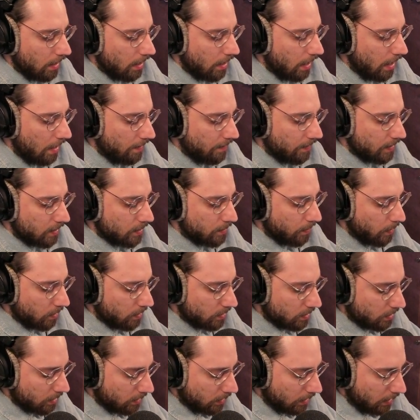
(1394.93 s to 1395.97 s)
have
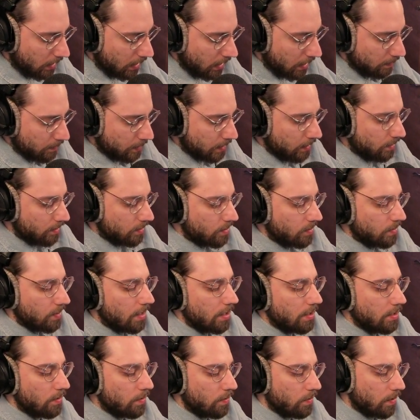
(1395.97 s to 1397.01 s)
experience in the games industry
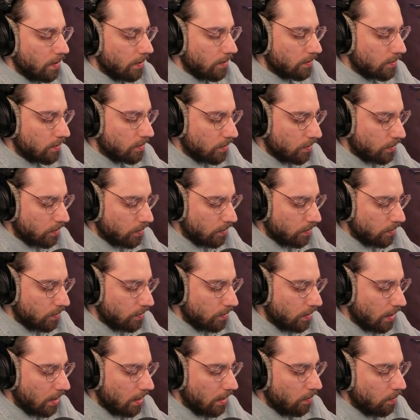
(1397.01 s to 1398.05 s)
and you want to
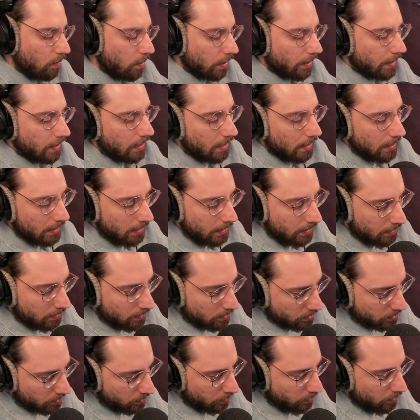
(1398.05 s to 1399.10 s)
work in an
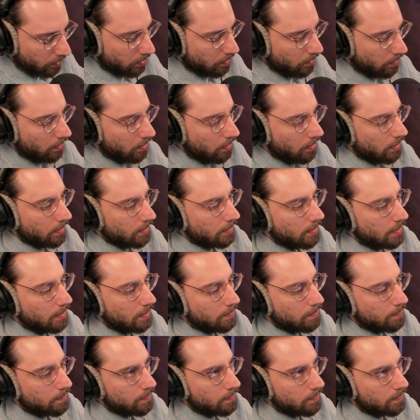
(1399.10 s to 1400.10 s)
indie studio, or the